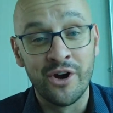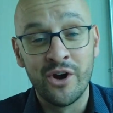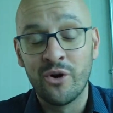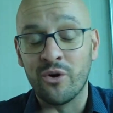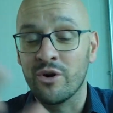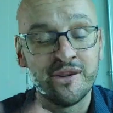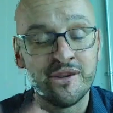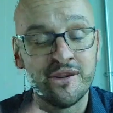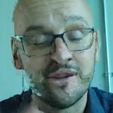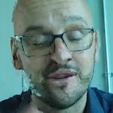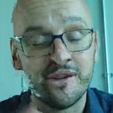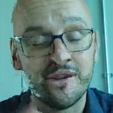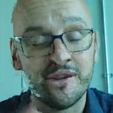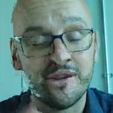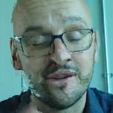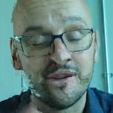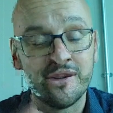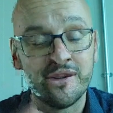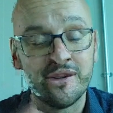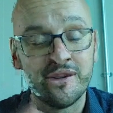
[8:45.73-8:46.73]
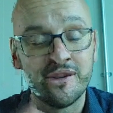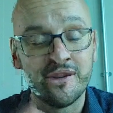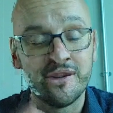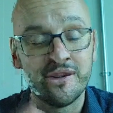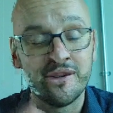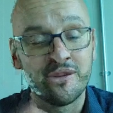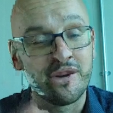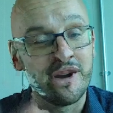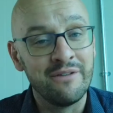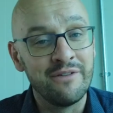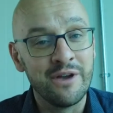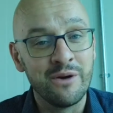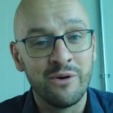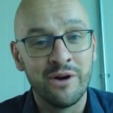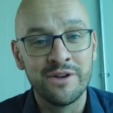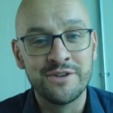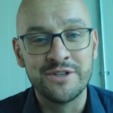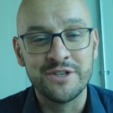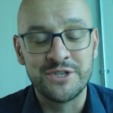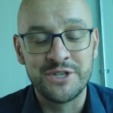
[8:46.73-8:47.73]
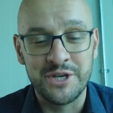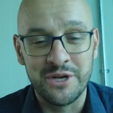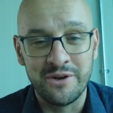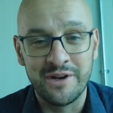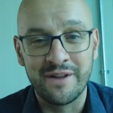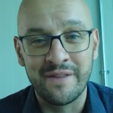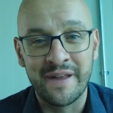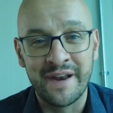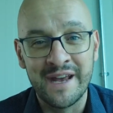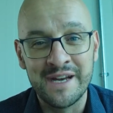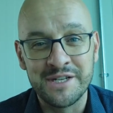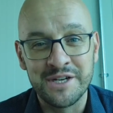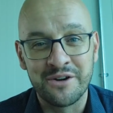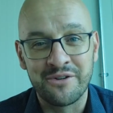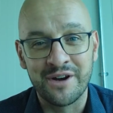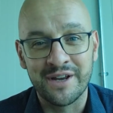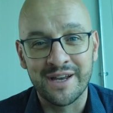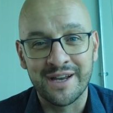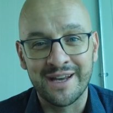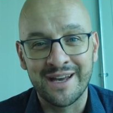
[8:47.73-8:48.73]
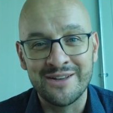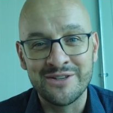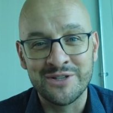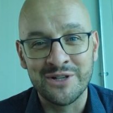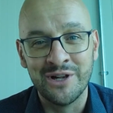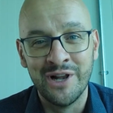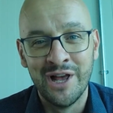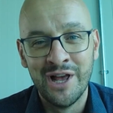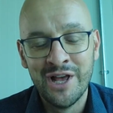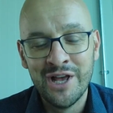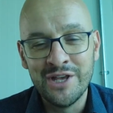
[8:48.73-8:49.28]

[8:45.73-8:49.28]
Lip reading: The rest of the world, wherever you want, just tune in that Asian Cricket Council